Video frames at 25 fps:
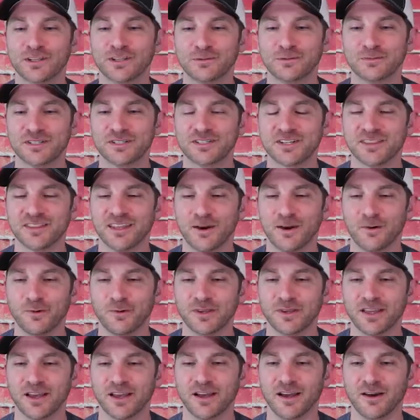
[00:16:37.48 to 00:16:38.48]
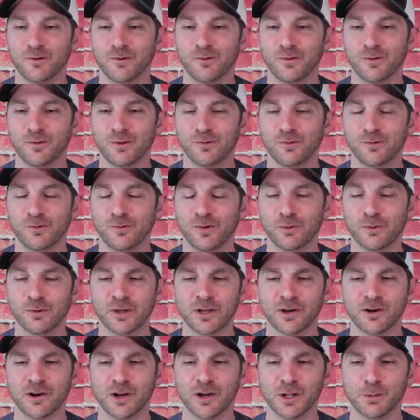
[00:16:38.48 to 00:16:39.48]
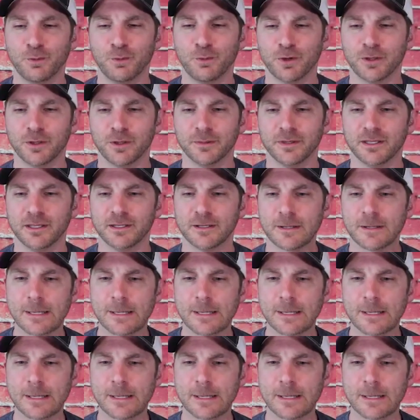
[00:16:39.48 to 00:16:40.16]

you mentioned that. We went on an appointment